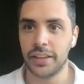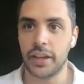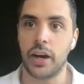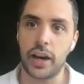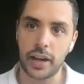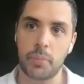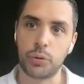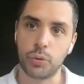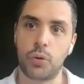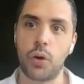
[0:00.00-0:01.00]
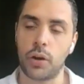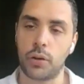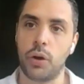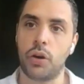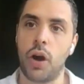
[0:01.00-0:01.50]
They're able
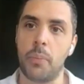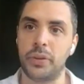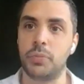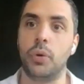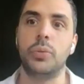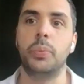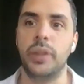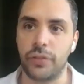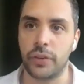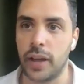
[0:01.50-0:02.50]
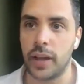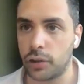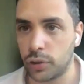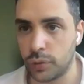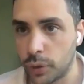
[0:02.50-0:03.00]
to accomplish multiple different
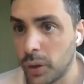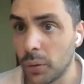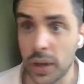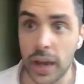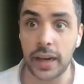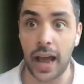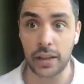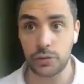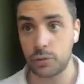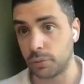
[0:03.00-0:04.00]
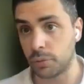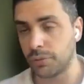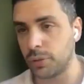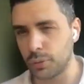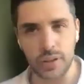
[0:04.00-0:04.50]
tasks for you, like answering
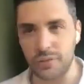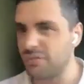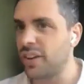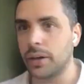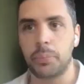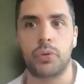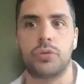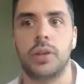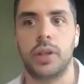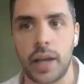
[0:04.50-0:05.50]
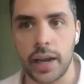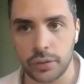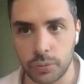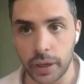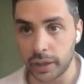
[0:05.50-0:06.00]
reviews in a very
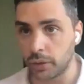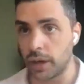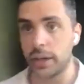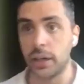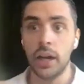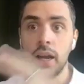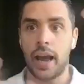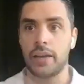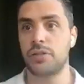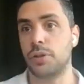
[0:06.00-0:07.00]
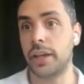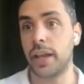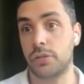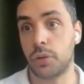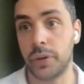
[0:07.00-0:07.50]
personalized way, right? Answering
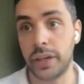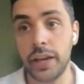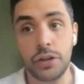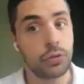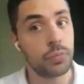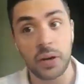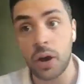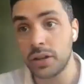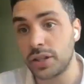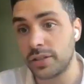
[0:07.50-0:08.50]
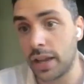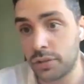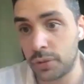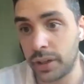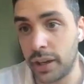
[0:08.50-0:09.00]
guest communications, but not just
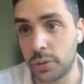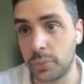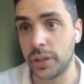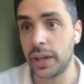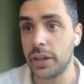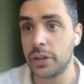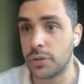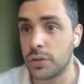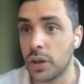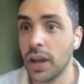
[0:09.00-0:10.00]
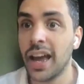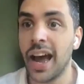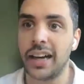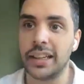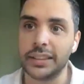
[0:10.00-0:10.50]
answering guest communications,
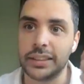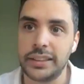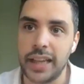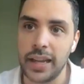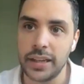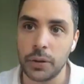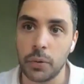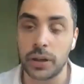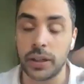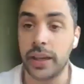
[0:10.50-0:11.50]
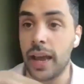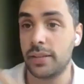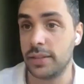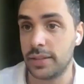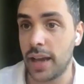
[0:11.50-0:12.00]
understanding what the
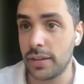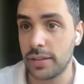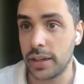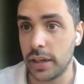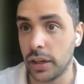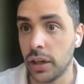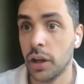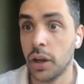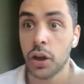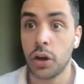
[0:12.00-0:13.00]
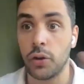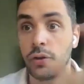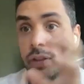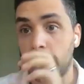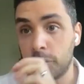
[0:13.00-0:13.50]
guest is asking,
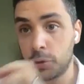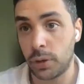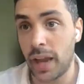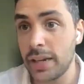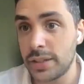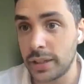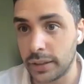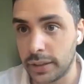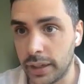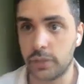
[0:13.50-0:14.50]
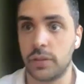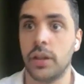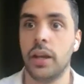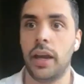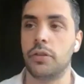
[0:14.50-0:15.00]
contextualizing things.
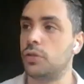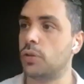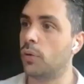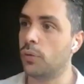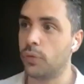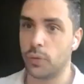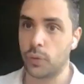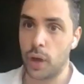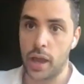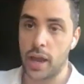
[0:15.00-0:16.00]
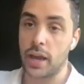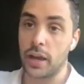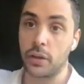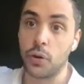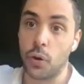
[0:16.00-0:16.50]
And so
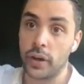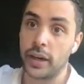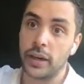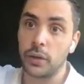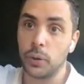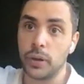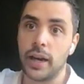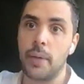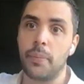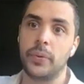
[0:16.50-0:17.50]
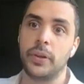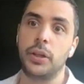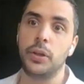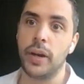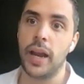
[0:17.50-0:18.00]
going and looking up on the
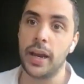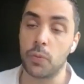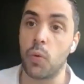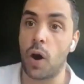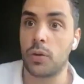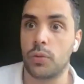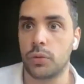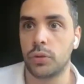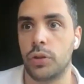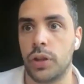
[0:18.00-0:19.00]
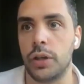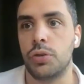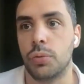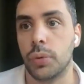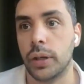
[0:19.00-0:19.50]
Q&A what they
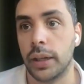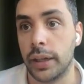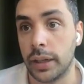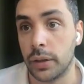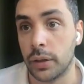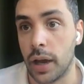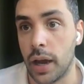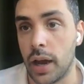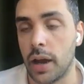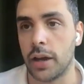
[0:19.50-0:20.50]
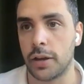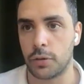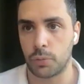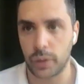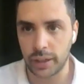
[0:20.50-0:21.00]
should really
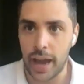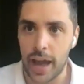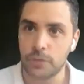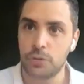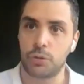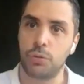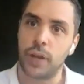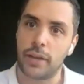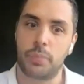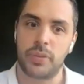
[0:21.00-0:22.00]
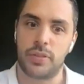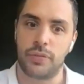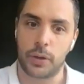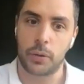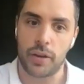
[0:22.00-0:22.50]
answer to that
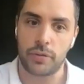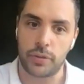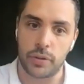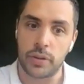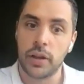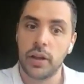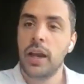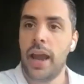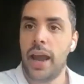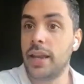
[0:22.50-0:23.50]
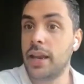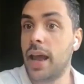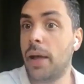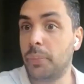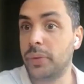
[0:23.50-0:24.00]
specific question, and then
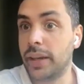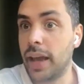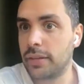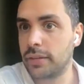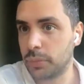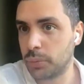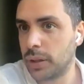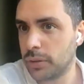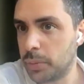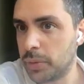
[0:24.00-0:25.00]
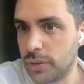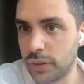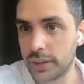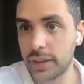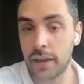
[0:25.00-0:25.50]
help the guest with a
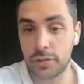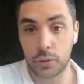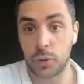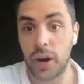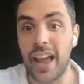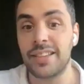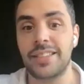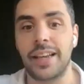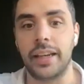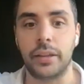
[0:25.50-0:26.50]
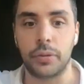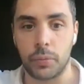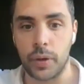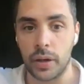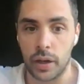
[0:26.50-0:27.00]
specific task, or escalate
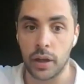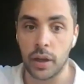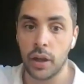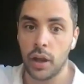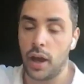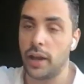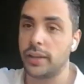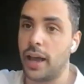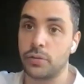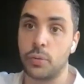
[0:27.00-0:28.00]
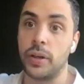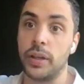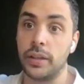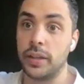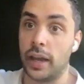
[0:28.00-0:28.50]
when a task
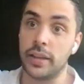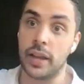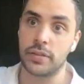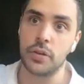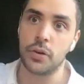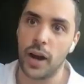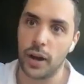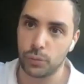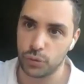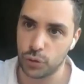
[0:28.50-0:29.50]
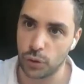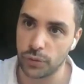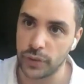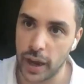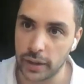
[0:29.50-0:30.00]
when it doesn't know how to
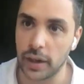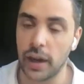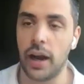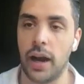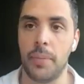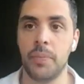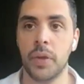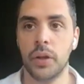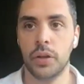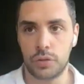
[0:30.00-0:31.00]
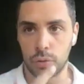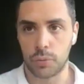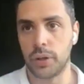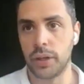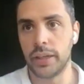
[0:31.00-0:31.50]
solve that. So
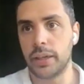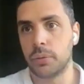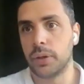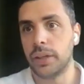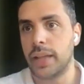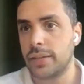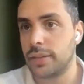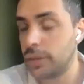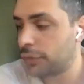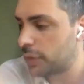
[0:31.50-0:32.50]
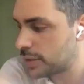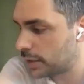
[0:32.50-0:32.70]
really that's the difference.